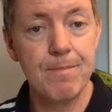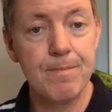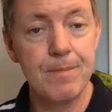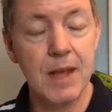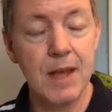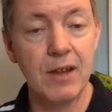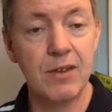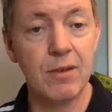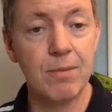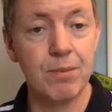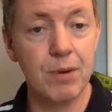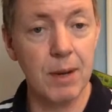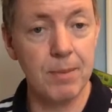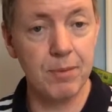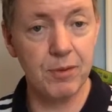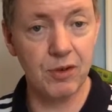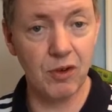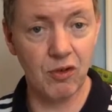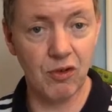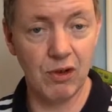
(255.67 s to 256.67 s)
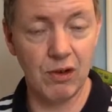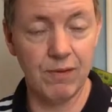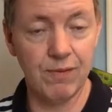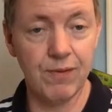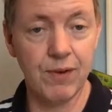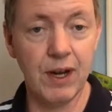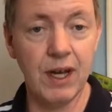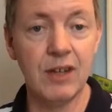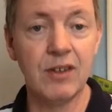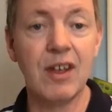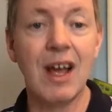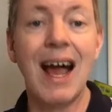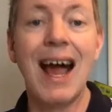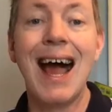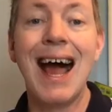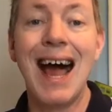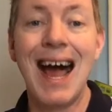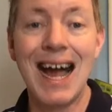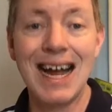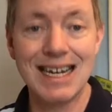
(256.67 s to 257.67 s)
It's a prepositional phrase
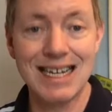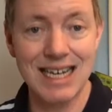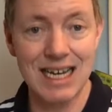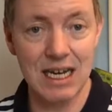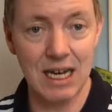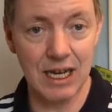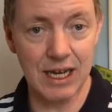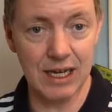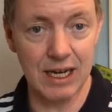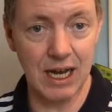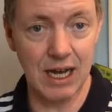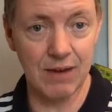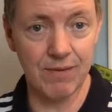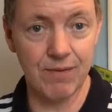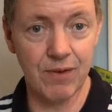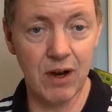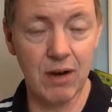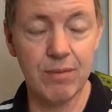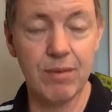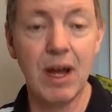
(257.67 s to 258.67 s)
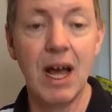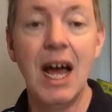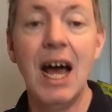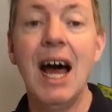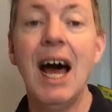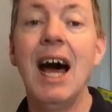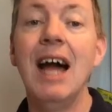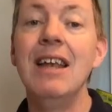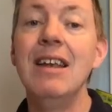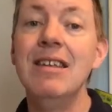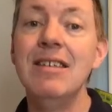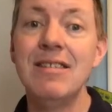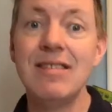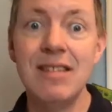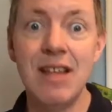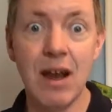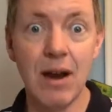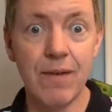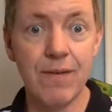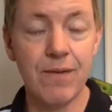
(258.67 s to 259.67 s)
acting like an adverb and is
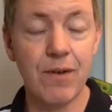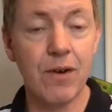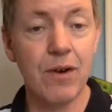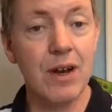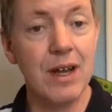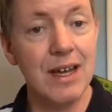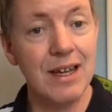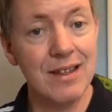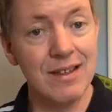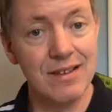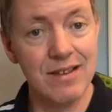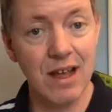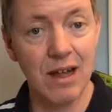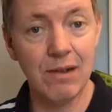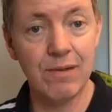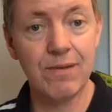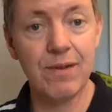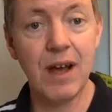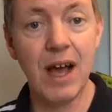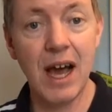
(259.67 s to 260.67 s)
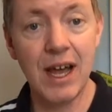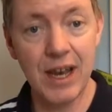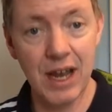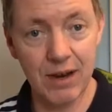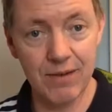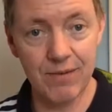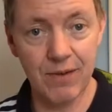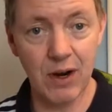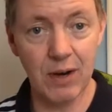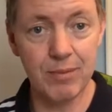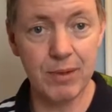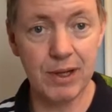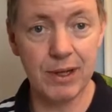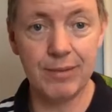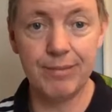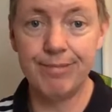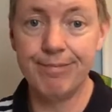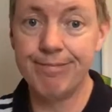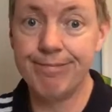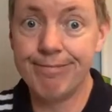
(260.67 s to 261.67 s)
therefore itself an adverbial.
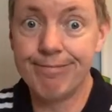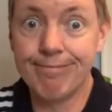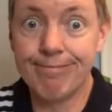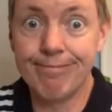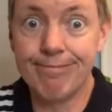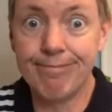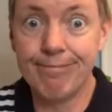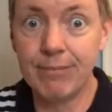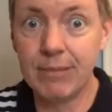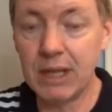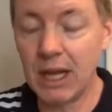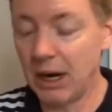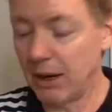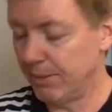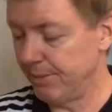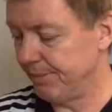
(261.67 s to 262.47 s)
There.